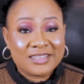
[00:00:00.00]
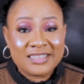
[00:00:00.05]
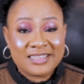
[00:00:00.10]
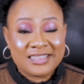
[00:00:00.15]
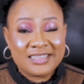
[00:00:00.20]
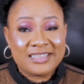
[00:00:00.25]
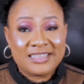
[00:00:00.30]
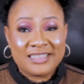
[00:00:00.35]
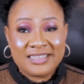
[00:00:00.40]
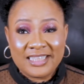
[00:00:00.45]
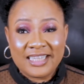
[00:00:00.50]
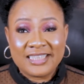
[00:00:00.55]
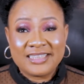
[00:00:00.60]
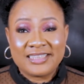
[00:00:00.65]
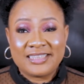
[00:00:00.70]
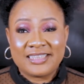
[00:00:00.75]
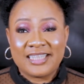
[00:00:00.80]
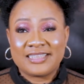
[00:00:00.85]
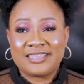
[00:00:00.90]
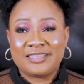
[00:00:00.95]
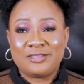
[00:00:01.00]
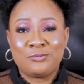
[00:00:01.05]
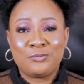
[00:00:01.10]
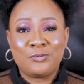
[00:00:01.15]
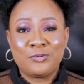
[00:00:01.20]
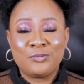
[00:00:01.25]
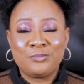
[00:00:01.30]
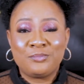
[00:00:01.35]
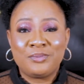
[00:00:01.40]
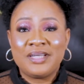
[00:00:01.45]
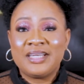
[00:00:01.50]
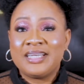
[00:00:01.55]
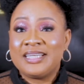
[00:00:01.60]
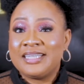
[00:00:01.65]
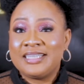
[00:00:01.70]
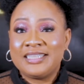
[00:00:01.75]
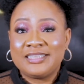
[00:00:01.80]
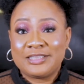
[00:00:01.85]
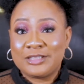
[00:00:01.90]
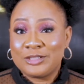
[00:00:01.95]
it is said that the womb
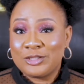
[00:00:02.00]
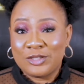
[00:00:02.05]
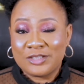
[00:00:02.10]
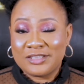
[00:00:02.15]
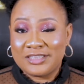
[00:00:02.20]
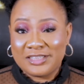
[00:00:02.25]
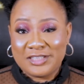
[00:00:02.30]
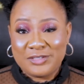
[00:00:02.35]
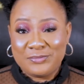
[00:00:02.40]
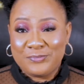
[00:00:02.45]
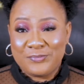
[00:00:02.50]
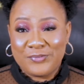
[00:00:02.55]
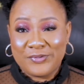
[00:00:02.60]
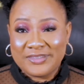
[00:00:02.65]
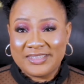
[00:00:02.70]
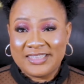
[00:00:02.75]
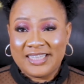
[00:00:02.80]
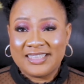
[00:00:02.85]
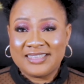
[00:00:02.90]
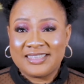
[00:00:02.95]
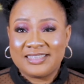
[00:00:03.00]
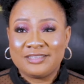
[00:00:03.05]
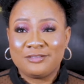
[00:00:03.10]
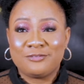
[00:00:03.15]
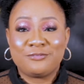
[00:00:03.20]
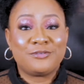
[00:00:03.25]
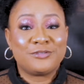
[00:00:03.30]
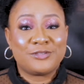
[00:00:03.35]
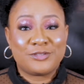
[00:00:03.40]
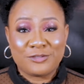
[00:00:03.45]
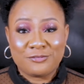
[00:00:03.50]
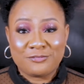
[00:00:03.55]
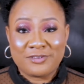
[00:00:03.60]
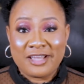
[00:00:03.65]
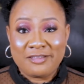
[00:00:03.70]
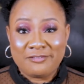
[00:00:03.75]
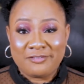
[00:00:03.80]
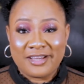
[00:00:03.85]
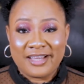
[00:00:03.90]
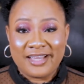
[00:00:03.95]
is not important for
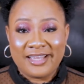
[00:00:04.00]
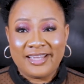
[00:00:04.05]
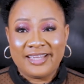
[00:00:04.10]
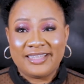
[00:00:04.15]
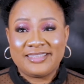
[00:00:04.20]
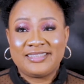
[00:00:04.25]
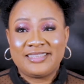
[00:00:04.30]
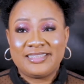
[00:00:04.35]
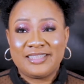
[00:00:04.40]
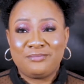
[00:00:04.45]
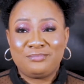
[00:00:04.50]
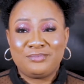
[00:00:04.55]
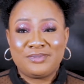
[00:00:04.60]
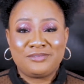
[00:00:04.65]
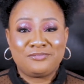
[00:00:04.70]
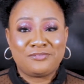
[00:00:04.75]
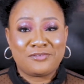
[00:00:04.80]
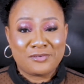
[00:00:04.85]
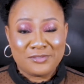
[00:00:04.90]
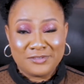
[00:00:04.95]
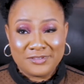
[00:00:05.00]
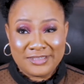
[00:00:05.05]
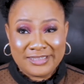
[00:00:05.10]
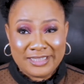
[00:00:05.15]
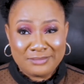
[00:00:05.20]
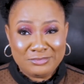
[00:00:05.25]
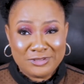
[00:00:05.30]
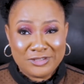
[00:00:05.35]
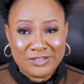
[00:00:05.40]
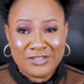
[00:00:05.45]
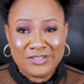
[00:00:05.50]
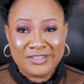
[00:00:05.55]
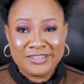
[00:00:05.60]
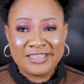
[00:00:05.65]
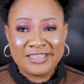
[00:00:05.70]
survival except for conception,